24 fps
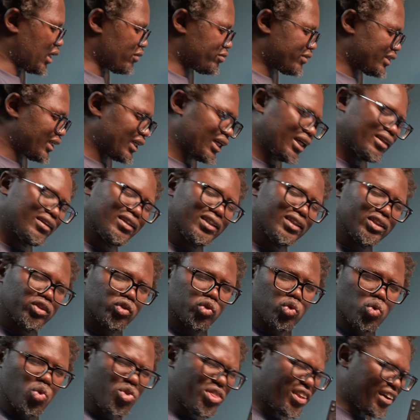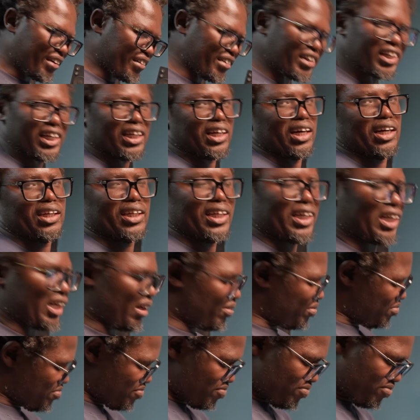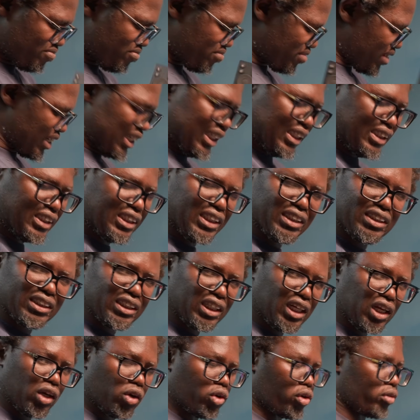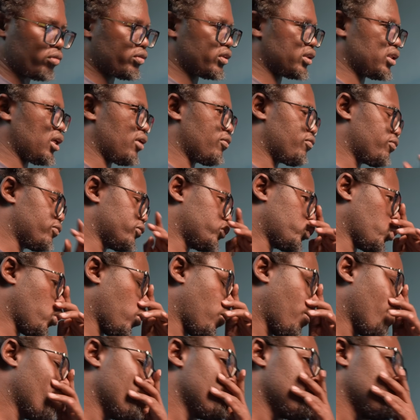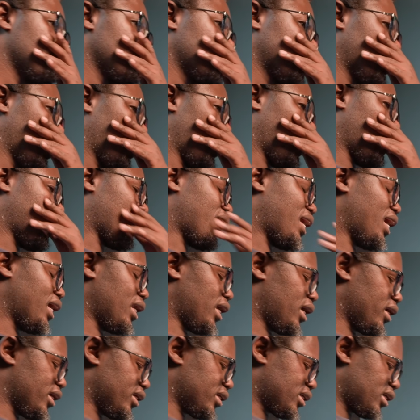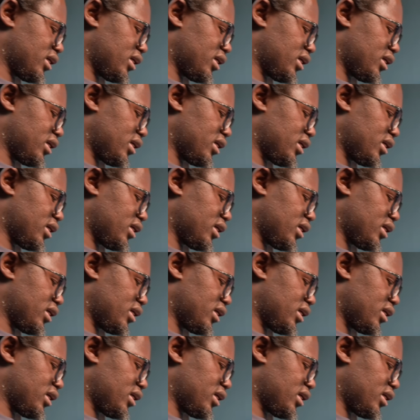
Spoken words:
I've taken this through the ringer. Like I've really tested a lot of stuff. So color and